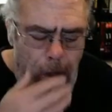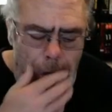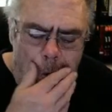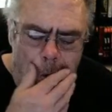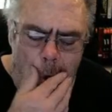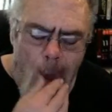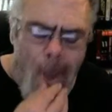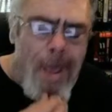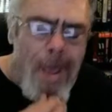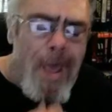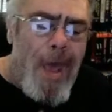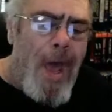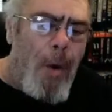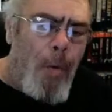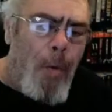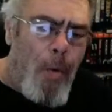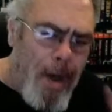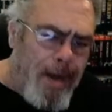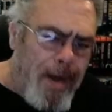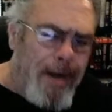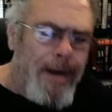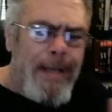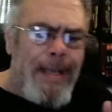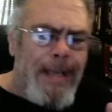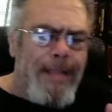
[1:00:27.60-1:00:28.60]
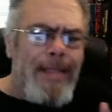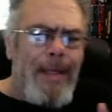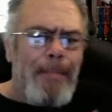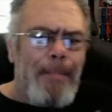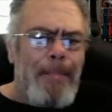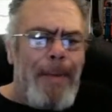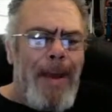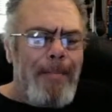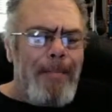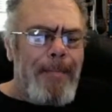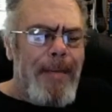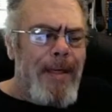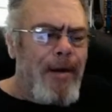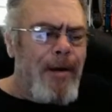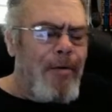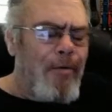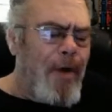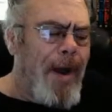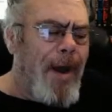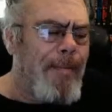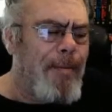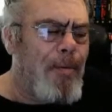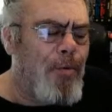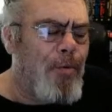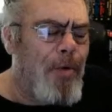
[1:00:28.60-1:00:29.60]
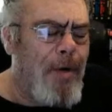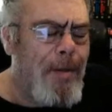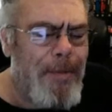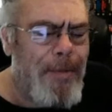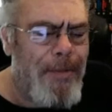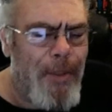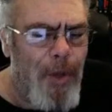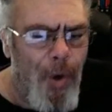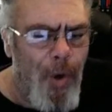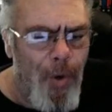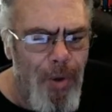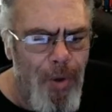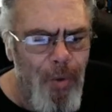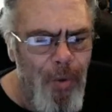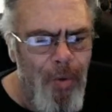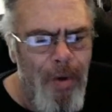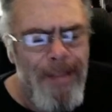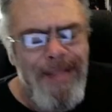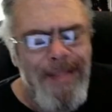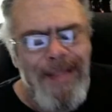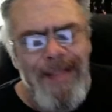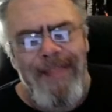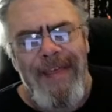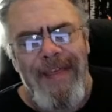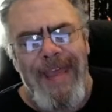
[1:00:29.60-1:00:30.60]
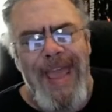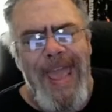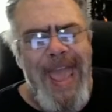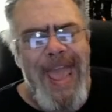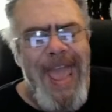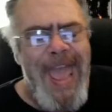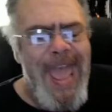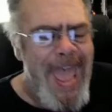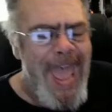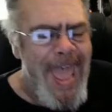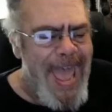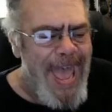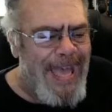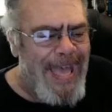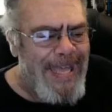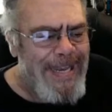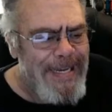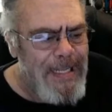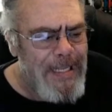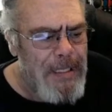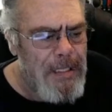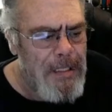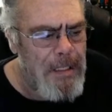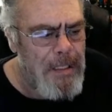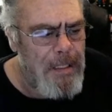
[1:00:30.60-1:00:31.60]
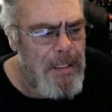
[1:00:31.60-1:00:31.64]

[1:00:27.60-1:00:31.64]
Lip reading: I wanted to get that Batman and Robin one, but the only one that they had